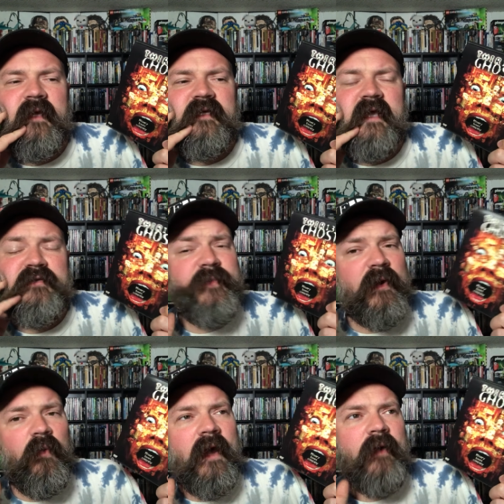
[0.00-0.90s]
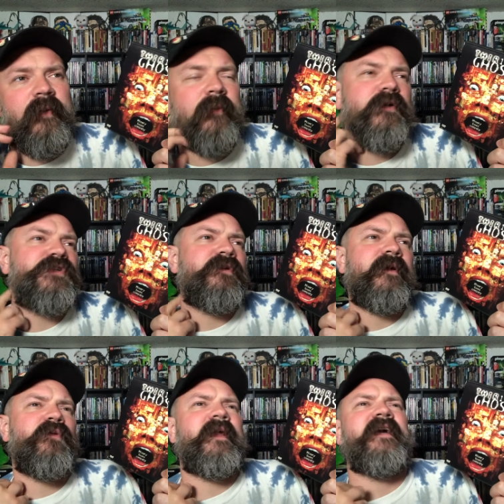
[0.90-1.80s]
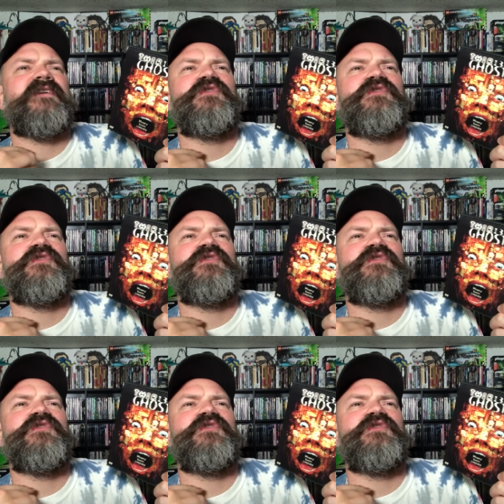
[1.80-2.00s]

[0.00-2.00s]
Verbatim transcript: now it's been a while, but I'm pretty sure they were like